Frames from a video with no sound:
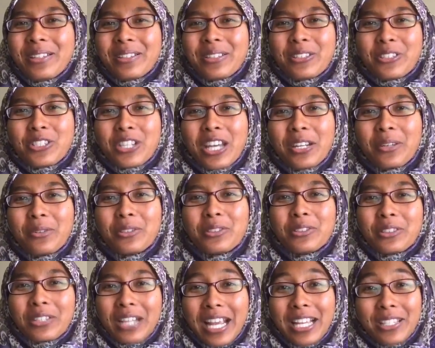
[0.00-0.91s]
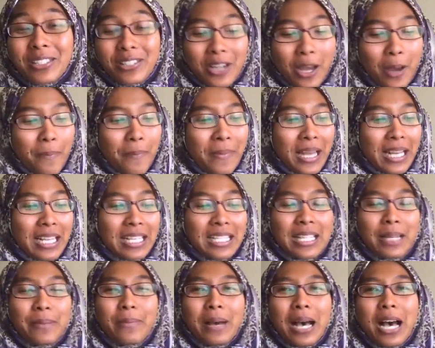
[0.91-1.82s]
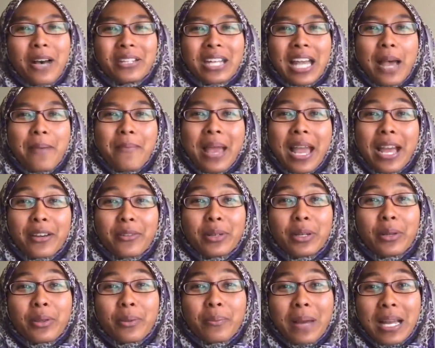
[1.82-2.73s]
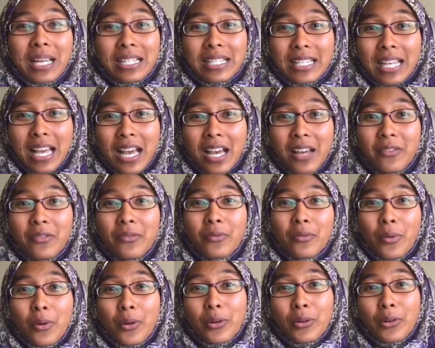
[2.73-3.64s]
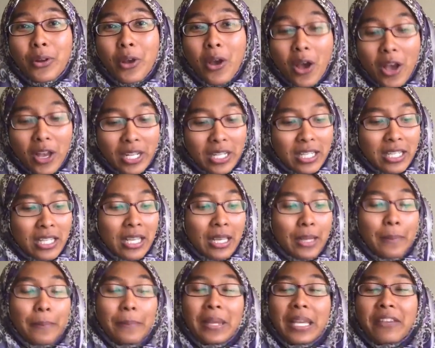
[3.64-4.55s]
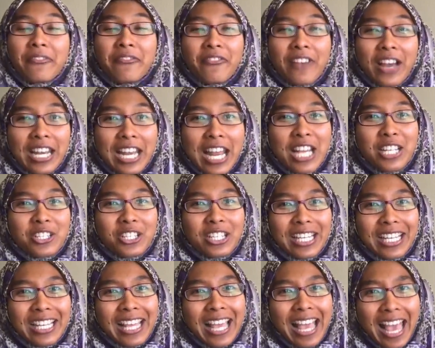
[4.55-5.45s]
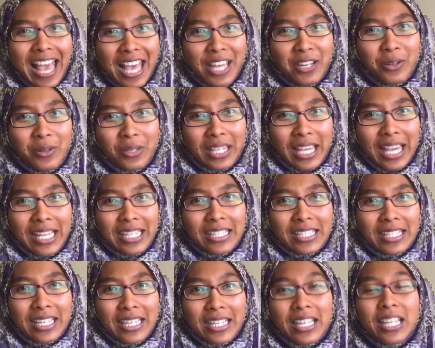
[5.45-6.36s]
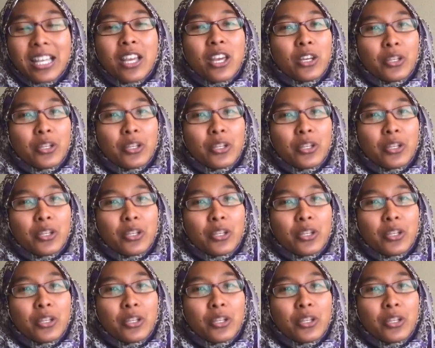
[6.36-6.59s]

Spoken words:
So Chen-Hun, today's topic is about I'm angry with myself for not being financially educated.